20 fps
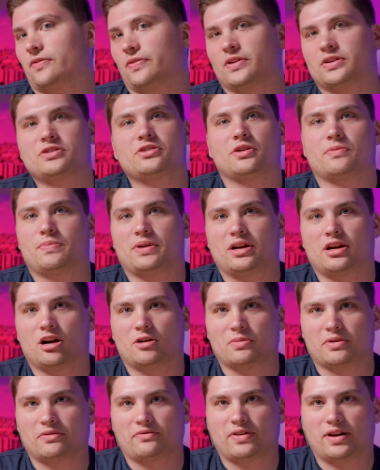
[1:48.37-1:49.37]
unless you're a big
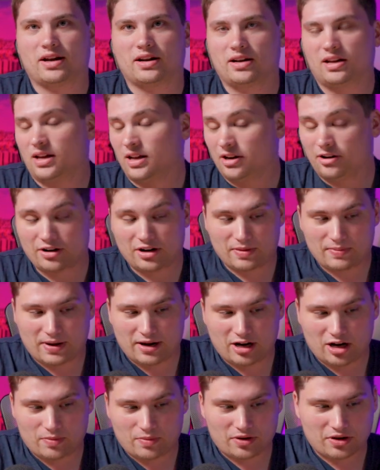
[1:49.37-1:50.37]
Hummer fan, and you're going to
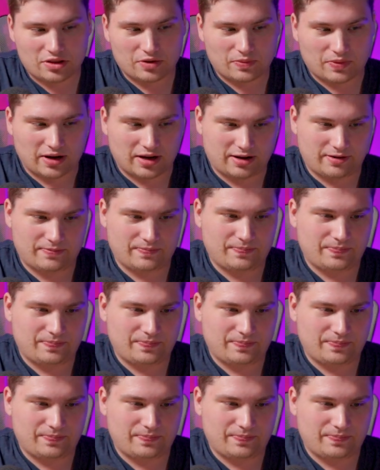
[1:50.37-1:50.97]
buy a Hummer either way.